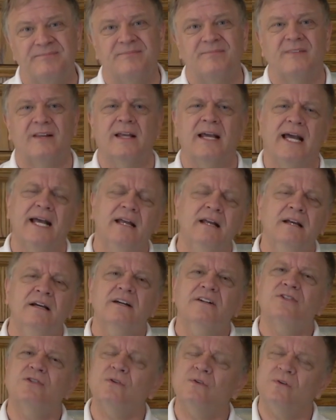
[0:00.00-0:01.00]
Okay,
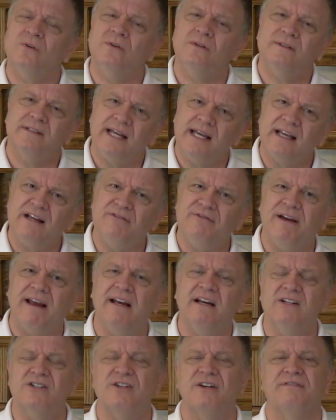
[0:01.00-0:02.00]
so take
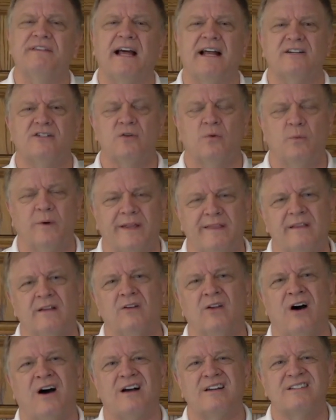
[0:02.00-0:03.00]
advantage of that to win the
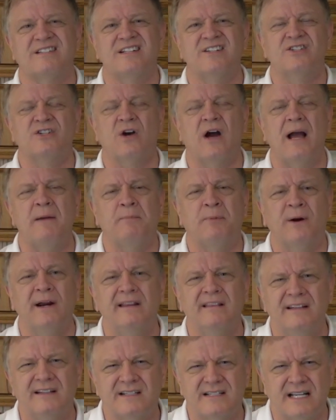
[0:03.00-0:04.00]
lost. And so I
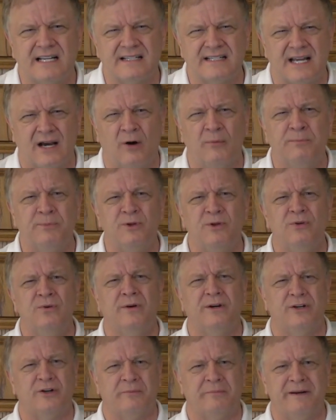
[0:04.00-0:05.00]
pray these things help
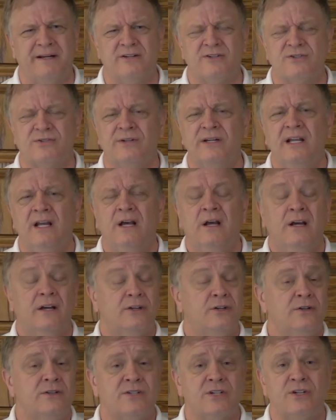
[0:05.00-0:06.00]
you in your ministry.
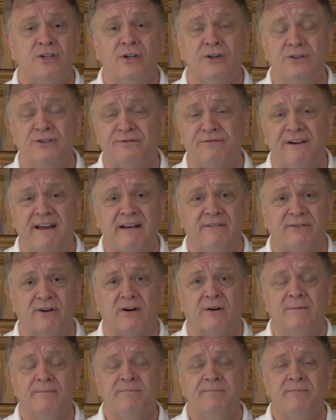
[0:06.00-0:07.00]
Do us a huge favor.